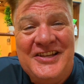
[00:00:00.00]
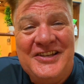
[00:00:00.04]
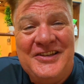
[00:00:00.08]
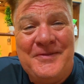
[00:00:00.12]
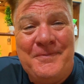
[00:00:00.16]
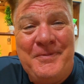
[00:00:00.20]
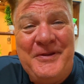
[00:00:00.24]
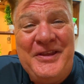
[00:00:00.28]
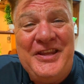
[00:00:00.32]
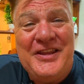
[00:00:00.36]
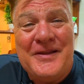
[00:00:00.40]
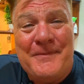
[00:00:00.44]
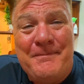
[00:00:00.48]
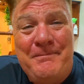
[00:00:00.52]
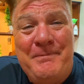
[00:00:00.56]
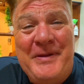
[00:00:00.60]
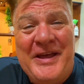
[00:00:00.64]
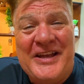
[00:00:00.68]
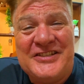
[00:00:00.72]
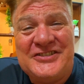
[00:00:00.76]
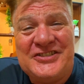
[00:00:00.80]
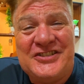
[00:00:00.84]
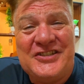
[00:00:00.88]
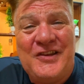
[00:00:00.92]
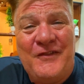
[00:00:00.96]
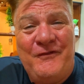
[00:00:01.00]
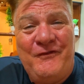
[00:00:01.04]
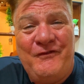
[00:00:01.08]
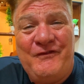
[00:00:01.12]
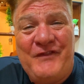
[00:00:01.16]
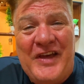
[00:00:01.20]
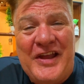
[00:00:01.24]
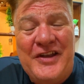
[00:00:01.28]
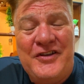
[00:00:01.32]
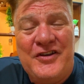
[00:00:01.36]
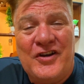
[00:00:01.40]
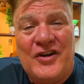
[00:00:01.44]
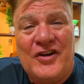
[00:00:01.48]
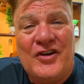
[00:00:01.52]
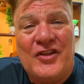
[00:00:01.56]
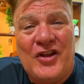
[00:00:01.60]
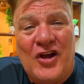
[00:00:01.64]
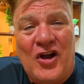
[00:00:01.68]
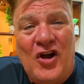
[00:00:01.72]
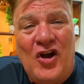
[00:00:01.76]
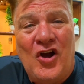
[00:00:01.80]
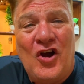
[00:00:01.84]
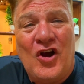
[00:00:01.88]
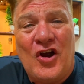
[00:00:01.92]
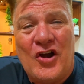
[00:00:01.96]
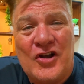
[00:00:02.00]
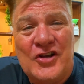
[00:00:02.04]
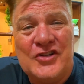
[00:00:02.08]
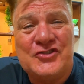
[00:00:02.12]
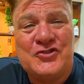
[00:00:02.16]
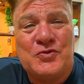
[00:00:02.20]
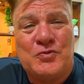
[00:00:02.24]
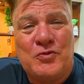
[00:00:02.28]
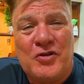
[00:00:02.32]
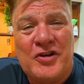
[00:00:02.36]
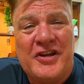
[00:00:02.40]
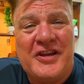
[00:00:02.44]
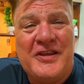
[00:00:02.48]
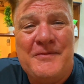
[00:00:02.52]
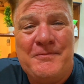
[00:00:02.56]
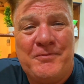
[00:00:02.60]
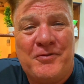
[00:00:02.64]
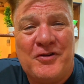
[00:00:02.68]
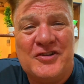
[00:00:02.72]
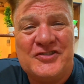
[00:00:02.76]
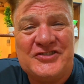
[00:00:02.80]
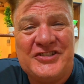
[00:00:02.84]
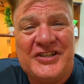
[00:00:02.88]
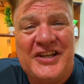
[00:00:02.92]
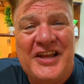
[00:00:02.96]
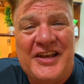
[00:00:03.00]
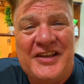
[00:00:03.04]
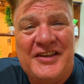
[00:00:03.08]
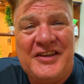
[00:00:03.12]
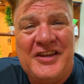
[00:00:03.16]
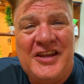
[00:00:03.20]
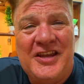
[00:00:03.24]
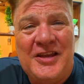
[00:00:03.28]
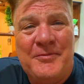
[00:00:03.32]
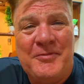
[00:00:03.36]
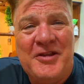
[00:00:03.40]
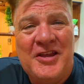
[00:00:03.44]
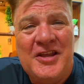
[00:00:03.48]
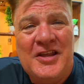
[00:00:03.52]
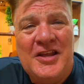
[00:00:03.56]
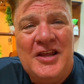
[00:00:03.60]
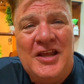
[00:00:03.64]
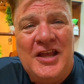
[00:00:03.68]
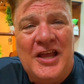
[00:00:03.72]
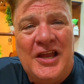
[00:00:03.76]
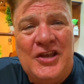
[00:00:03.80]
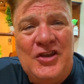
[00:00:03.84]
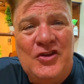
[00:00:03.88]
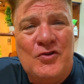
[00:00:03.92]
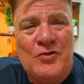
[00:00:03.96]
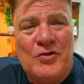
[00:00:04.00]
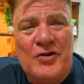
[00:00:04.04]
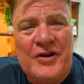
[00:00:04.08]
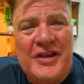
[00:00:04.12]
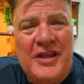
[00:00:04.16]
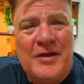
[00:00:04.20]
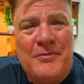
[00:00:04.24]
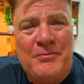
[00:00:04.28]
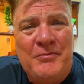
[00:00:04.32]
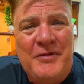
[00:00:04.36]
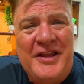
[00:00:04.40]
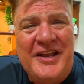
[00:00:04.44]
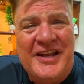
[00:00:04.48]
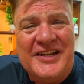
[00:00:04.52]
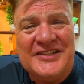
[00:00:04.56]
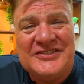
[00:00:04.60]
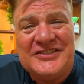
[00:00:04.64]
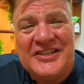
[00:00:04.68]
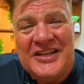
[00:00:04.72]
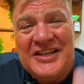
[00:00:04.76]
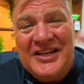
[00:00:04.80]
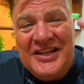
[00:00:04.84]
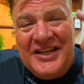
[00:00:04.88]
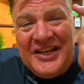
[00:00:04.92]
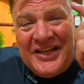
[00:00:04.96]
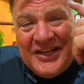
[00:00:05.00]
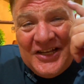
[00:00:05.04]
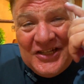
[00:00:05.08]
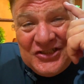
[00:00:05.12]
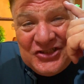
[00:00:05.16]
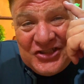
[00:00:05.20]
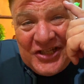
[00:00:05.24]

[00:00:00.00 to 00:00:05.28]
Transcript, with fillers: to be the best defender, the hardest working person on that team, and you will get minutes. And he